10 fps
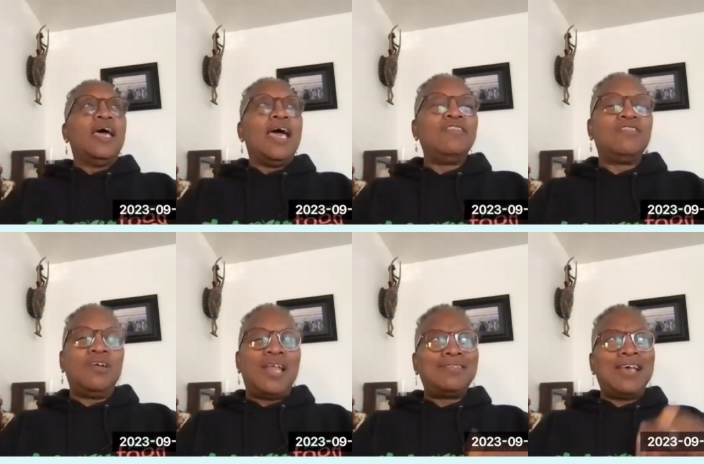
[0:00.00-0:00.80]
And
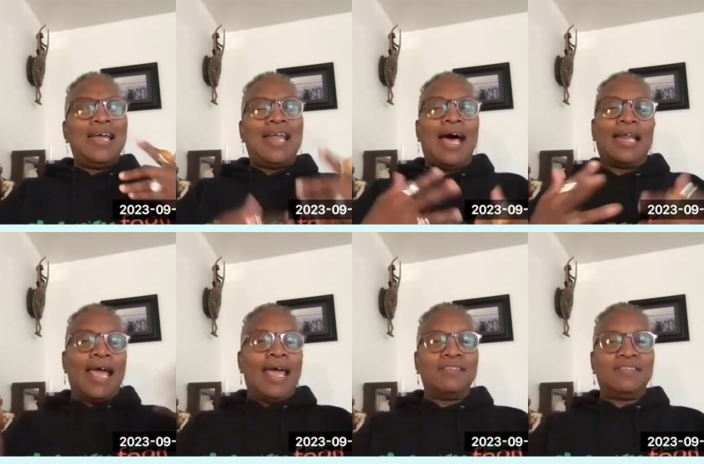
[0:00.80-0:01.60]
so that's kind of how
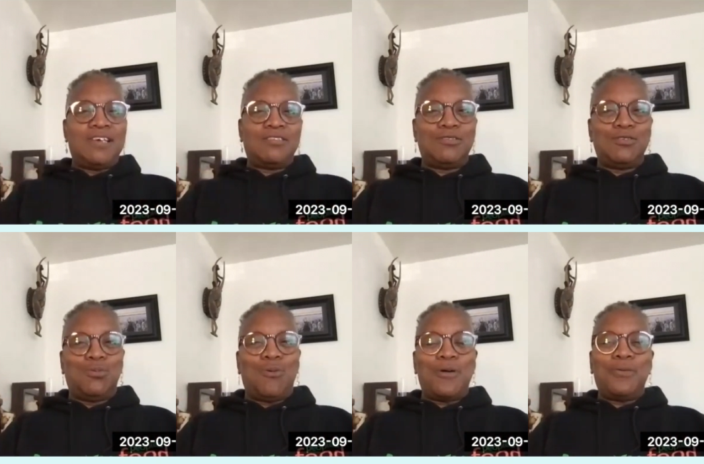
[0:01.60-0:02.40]
the ancestors
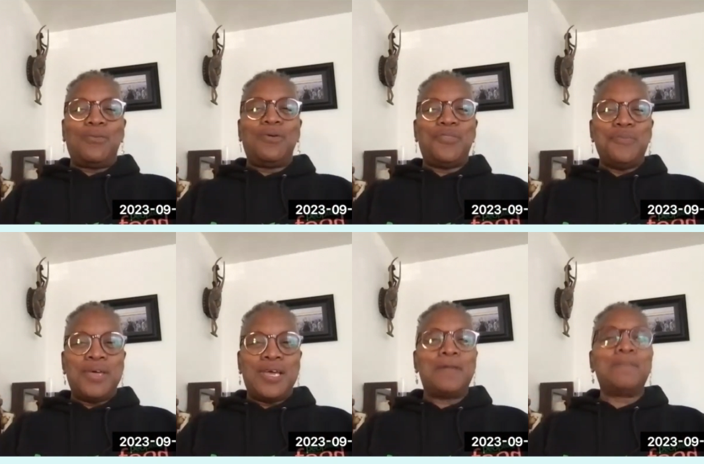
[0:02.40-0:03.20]
work with
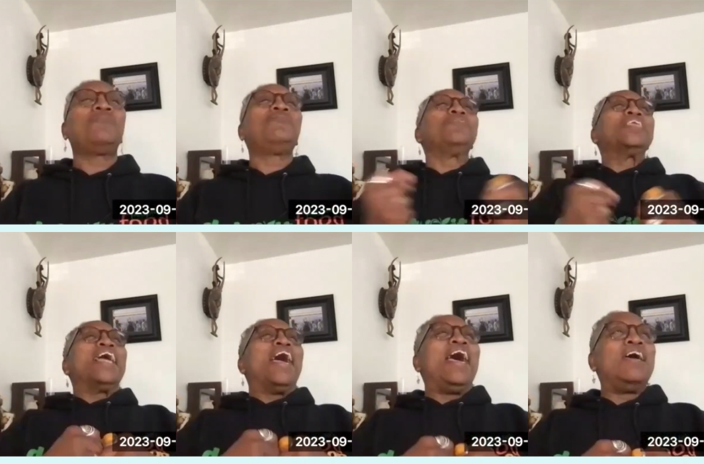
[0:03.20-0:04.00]
me.
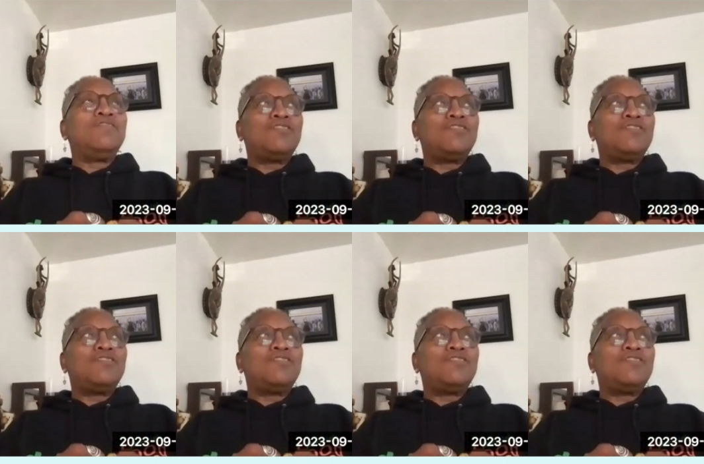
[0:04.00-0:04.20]
And